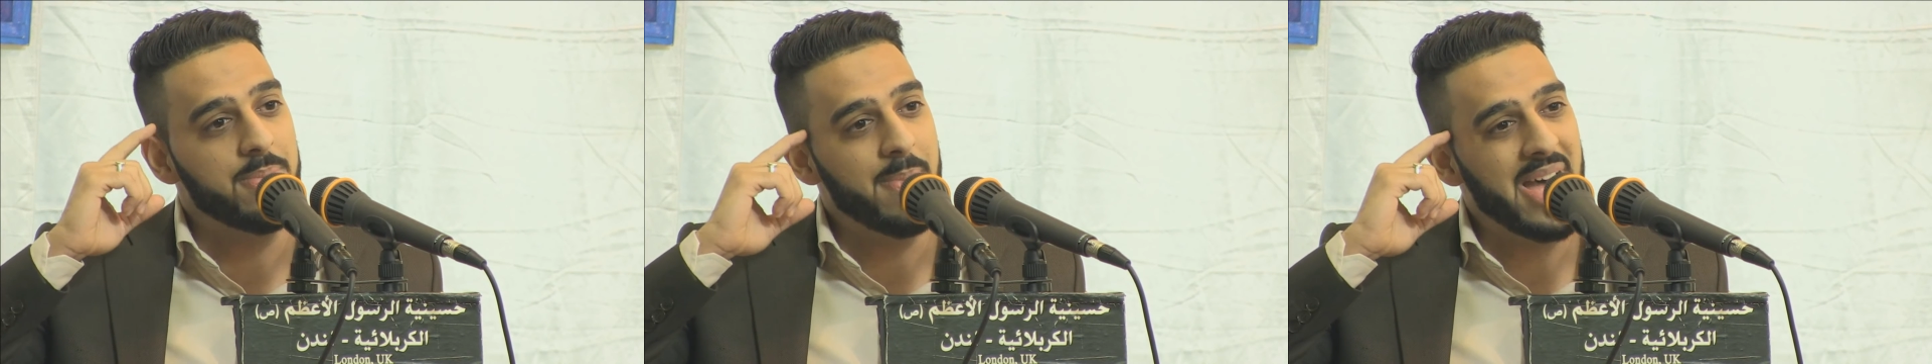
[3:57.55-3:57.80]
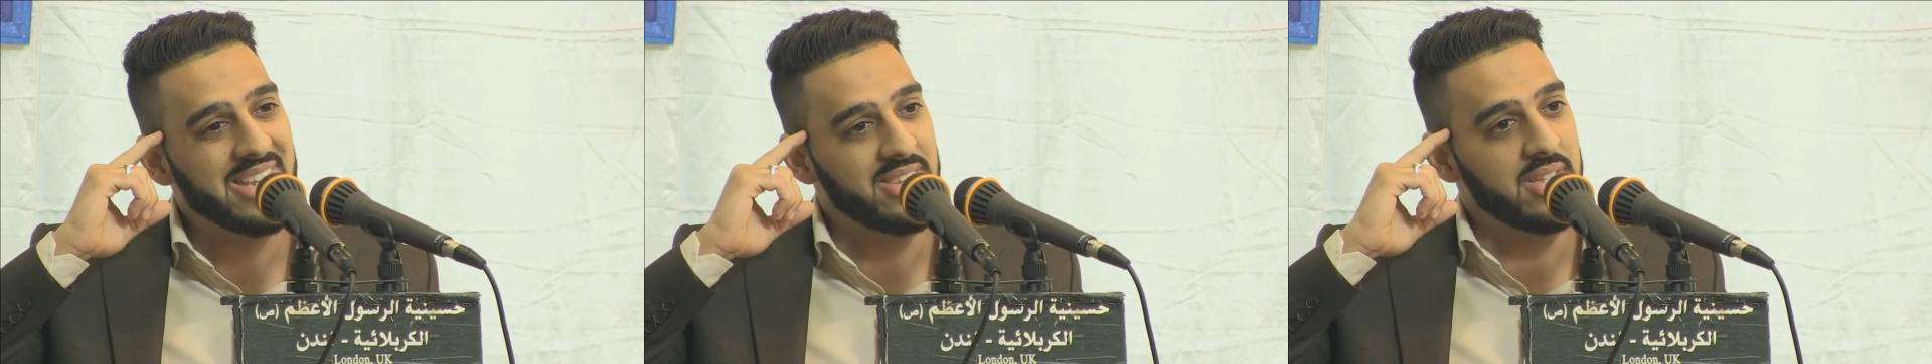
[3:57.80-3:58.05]

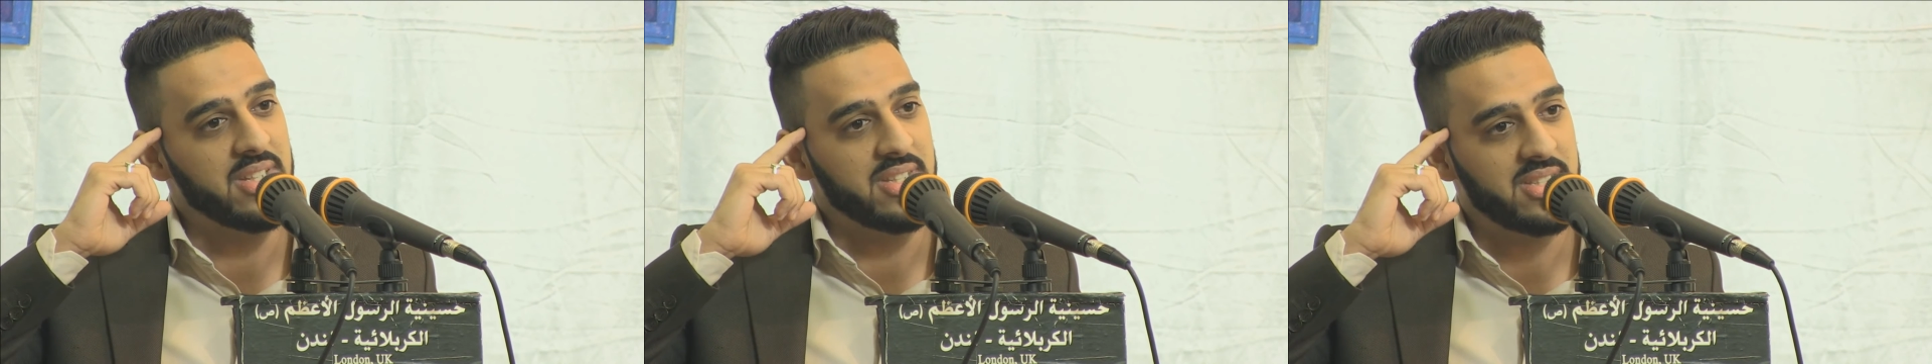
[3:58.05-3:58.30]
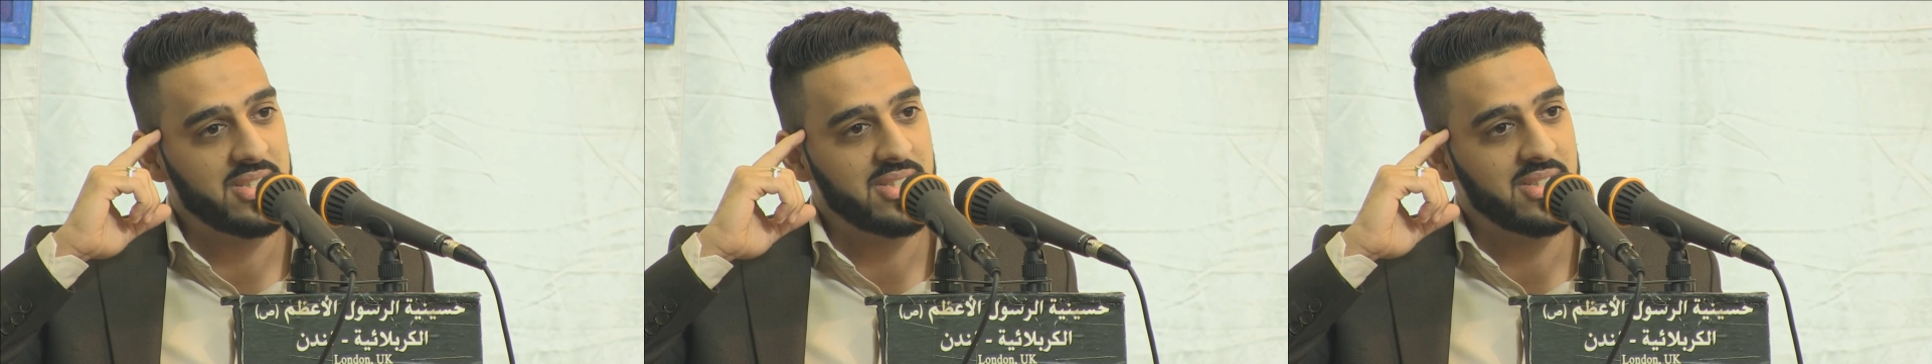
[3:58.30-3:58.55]

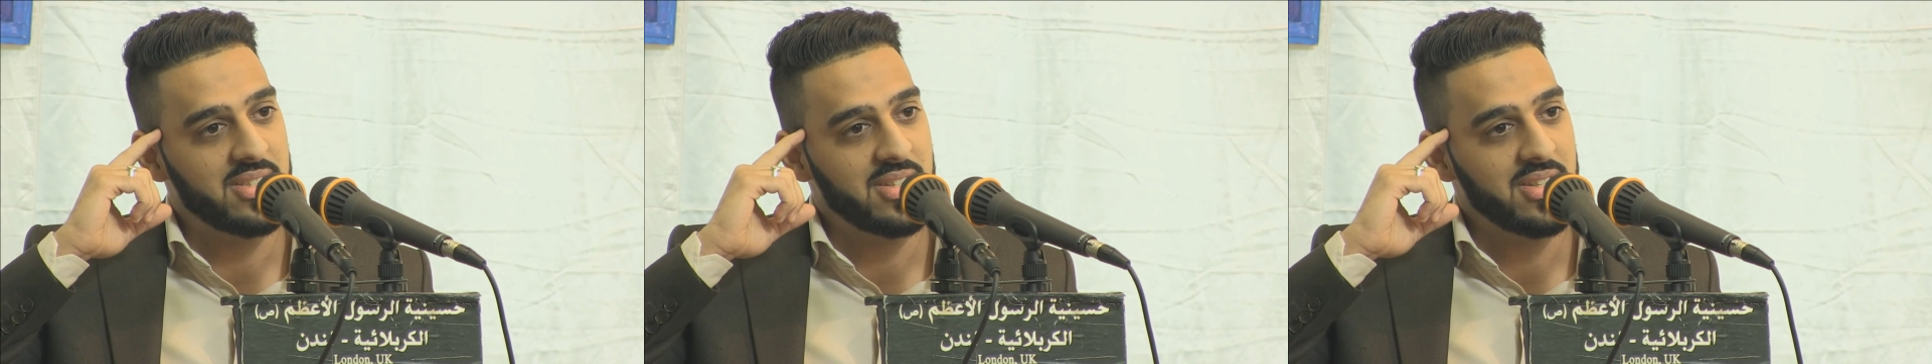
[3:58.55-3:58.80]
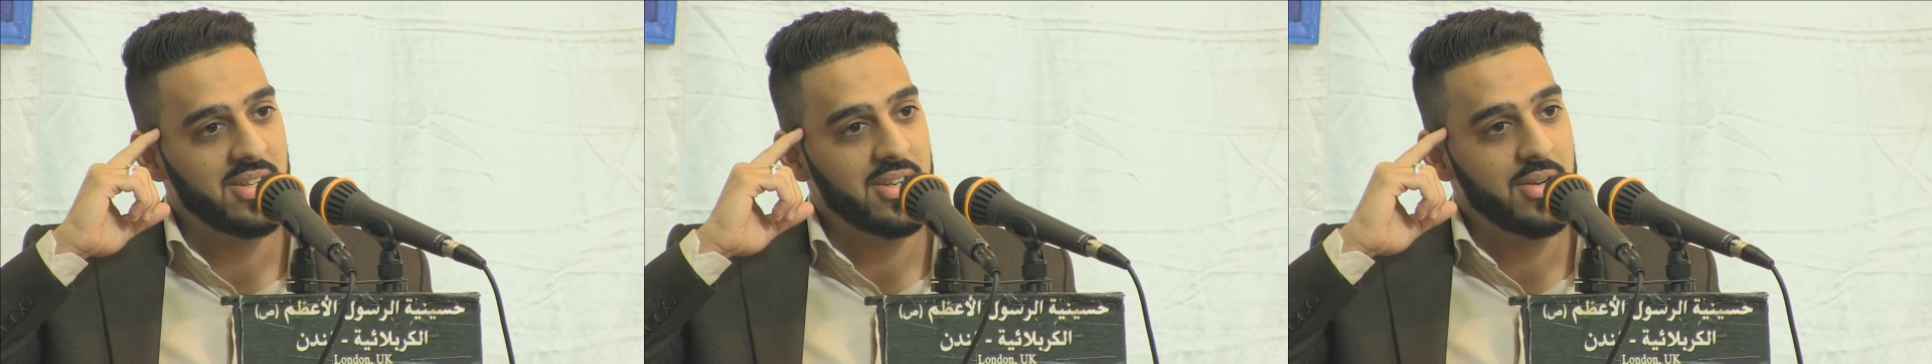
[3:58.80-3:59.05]
madness
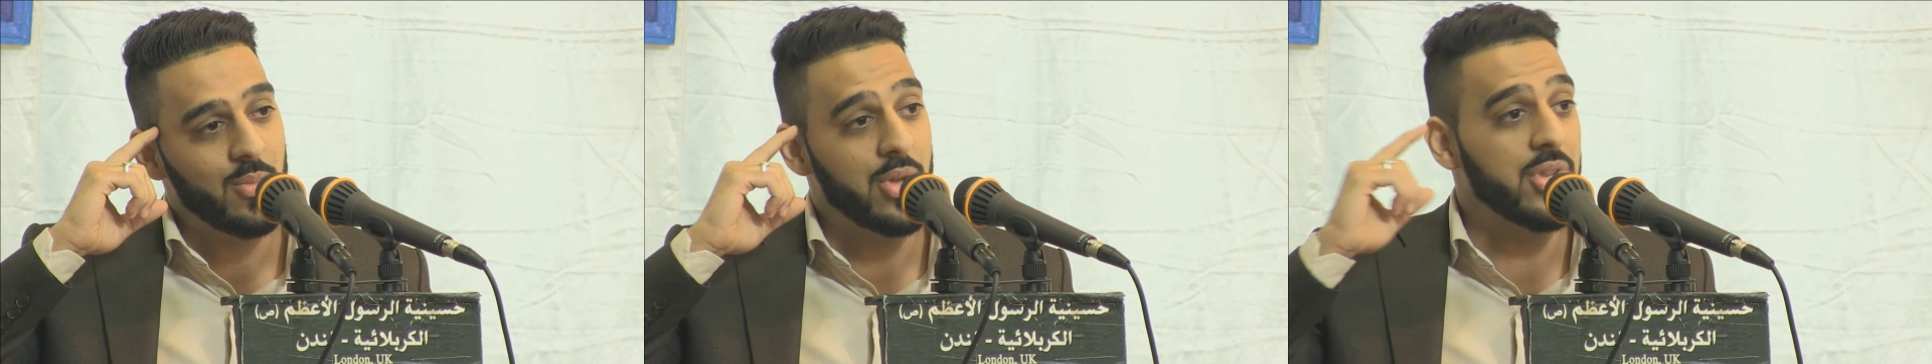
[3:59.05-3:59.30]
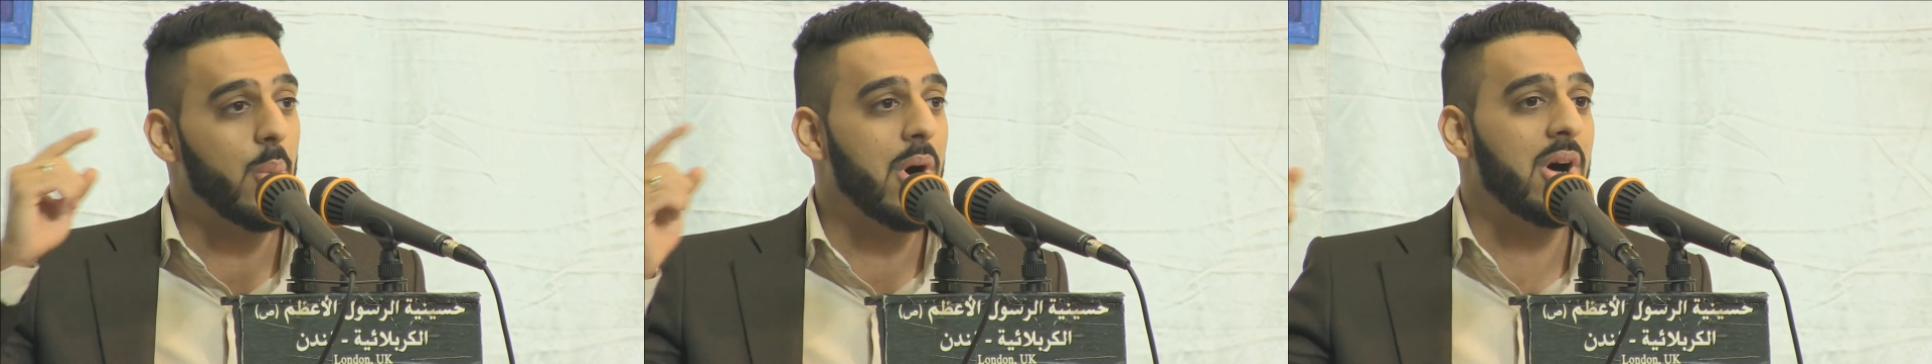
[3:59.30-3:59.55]
when
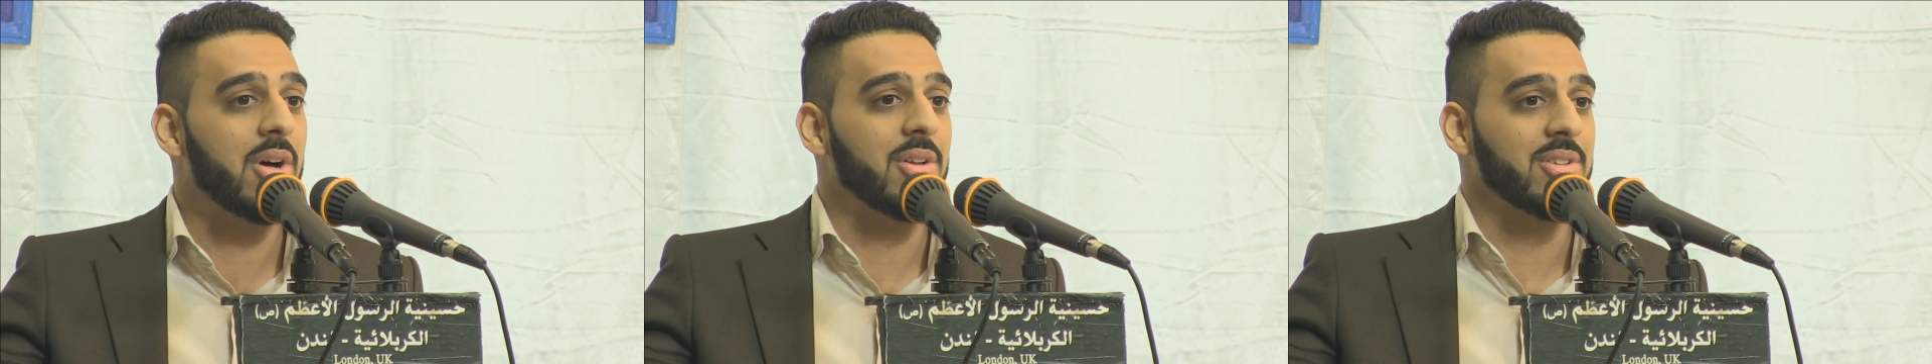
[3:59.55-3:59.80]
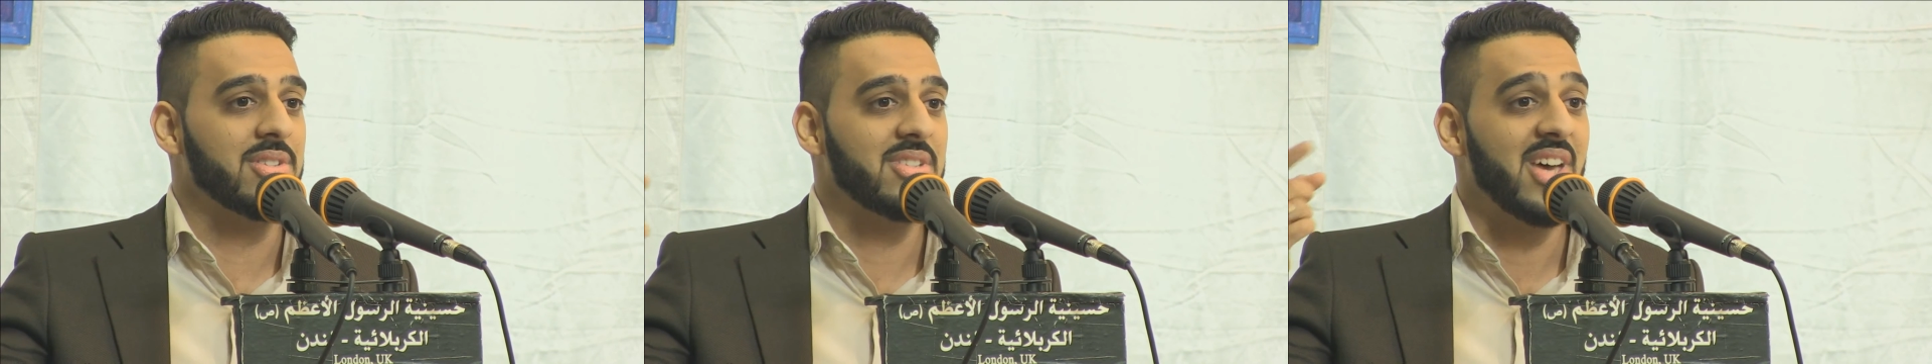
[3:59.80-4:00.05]
the
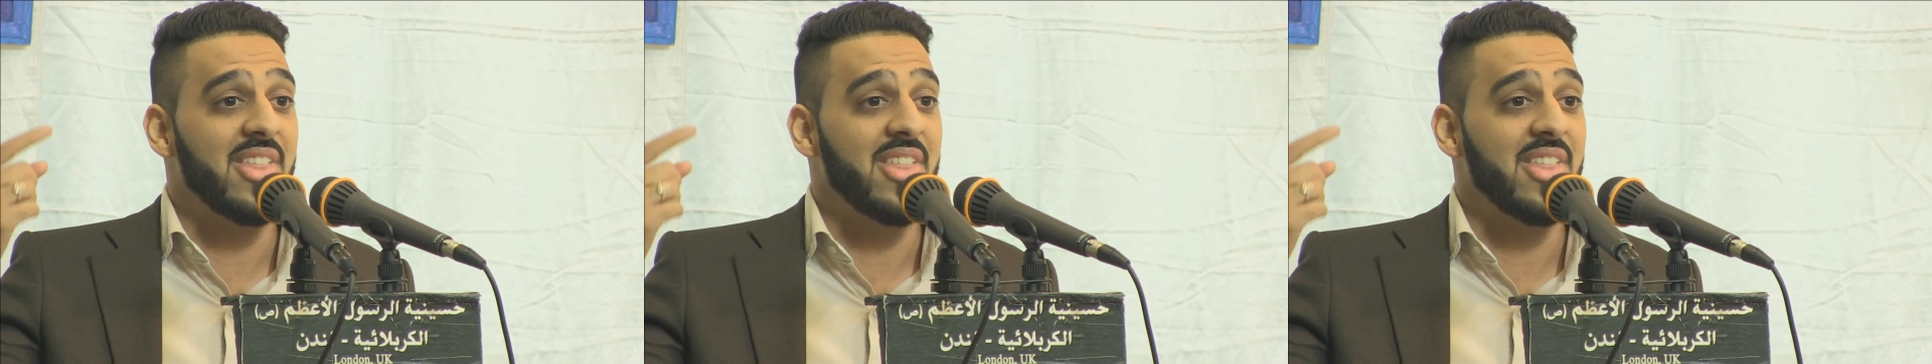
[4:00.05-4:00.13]
world and the